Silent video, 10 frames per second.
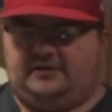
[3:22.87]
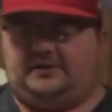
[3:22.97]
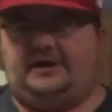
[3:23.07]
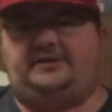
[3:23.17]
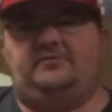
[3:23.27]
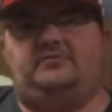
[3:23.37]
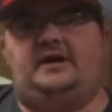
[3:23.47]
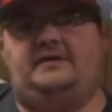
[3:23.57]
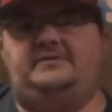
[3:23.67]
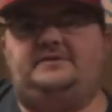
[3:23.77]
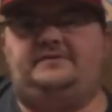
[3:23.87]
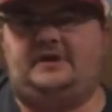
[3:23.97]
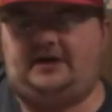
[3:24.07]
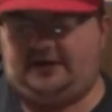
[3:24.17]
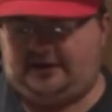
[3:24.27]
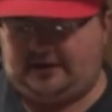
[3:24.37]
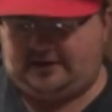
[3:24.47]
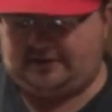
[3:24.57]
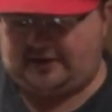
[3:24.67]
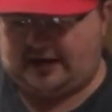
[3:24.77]
like the Ravens. If you got any
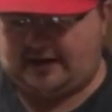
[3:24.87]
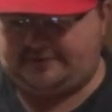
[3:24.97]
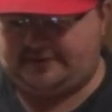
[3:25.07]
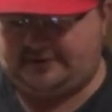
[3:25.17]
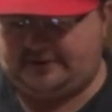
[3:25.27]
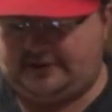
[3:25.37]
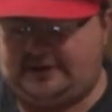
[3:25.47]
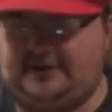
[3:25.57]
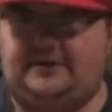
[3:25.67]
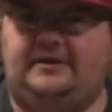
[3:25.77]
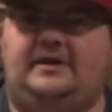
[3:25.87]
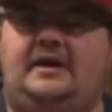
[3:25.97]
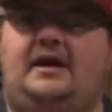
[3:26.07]
other options, any other